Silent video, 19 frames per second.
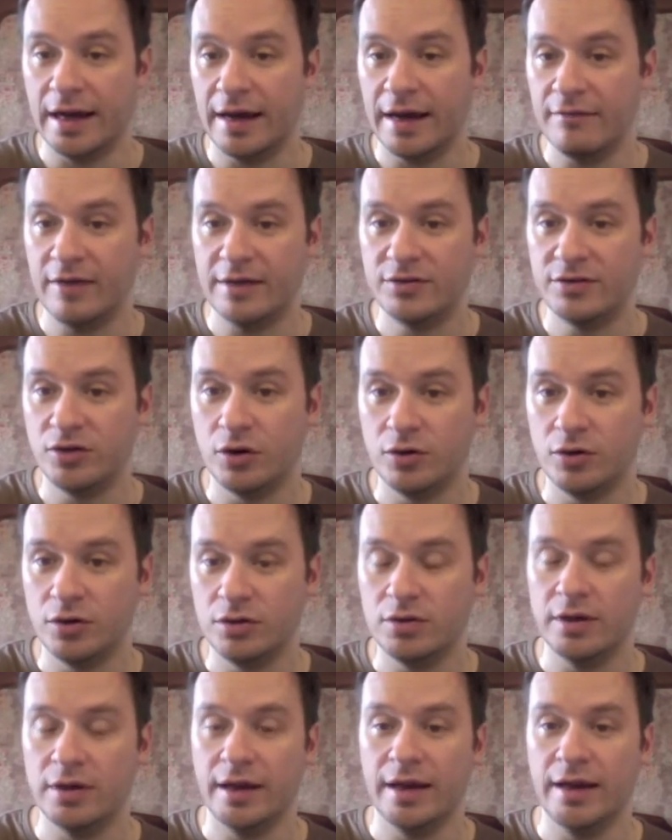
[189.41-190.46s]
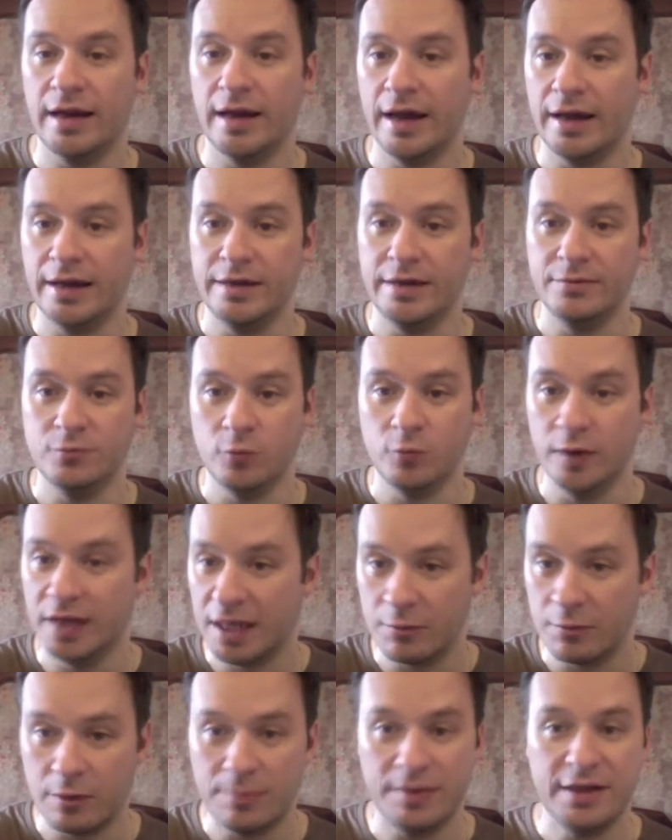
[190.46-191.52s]
I have that total and I
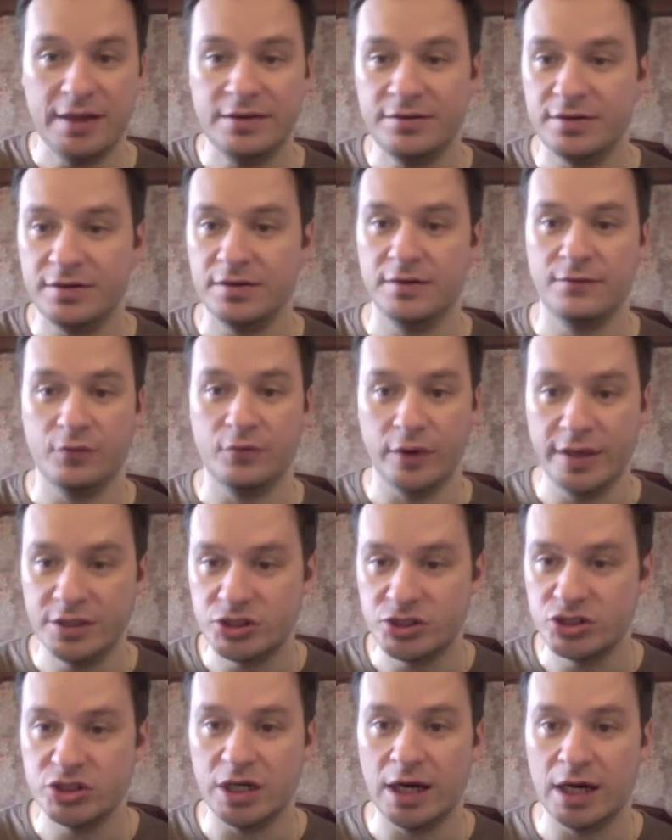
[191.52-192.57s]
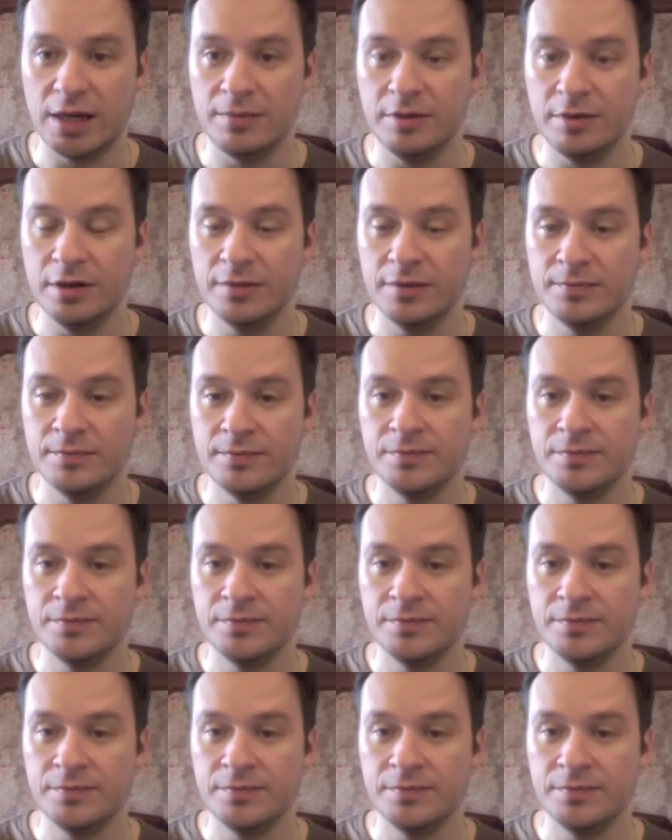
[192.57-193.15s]
rinse and repeat for each job.